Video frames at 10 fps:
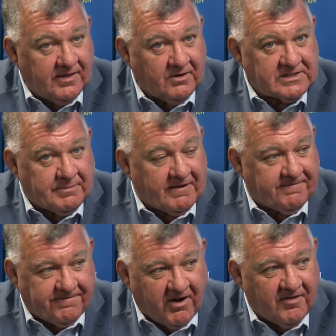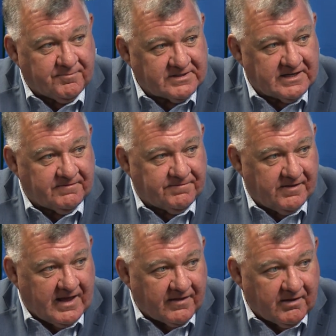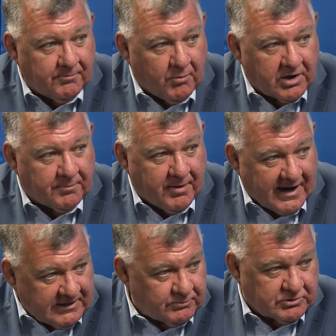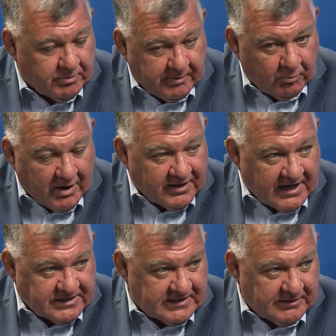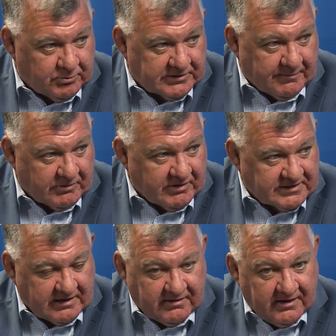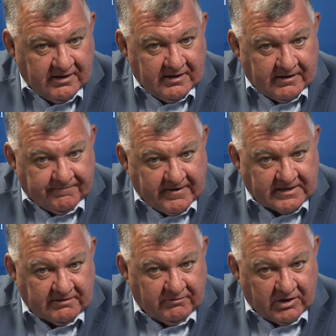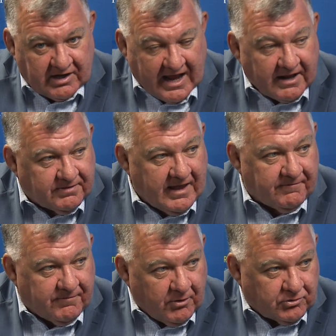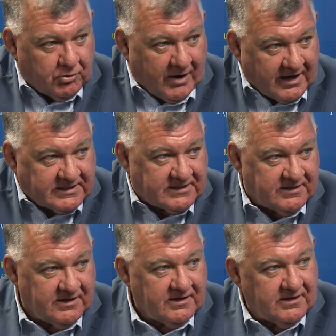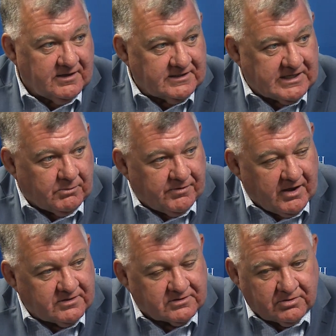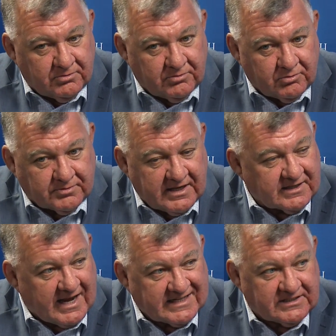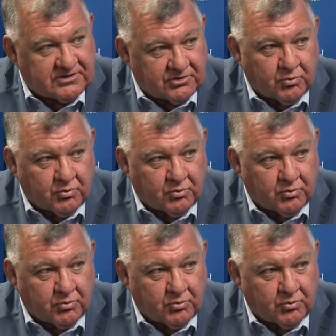There was about 5% for the other minor parties, which are probably One Nation, Liberal Democrats. Now, effectively, you can add that vote to us. So with those two groups, that takes us to